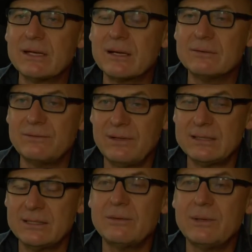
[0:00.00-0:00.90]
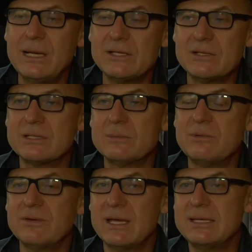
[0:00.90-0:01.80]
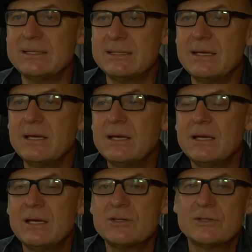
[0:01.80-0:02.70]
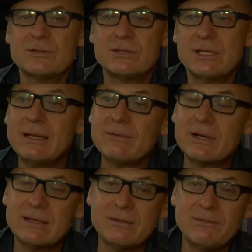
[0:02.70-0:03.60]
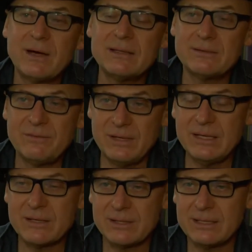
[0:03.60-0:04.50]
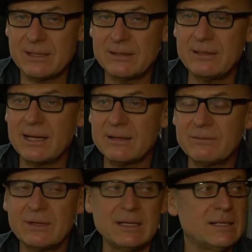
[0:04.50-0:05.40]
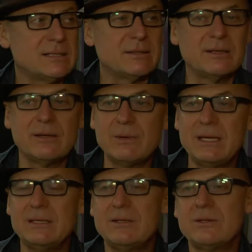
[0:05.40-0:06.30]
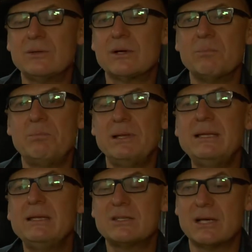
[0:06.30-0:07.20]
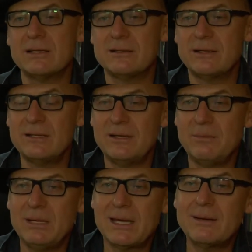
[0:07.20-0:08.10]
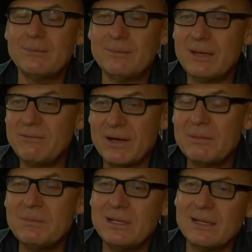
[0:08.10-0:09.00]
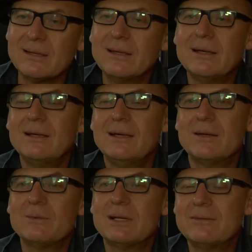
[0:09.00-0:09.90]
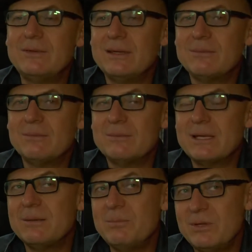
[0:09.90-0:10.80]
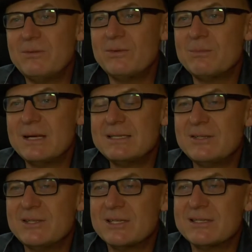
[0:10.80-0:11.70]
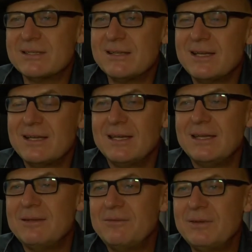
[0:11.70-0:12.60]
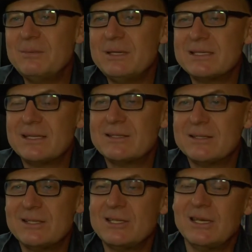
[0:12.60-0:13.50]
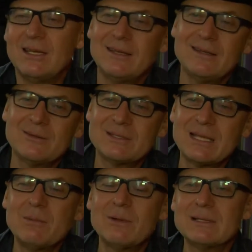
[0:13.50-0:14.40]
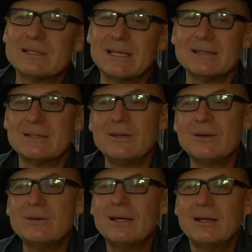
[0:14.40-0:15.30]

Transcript: a conflicted relationship with Casey. So she never had a father figure in her life. So in a way, the two complete each other and they become a family. And one of the, I think, beautiful messages in the film is that, she, you know, Samuel says, you know,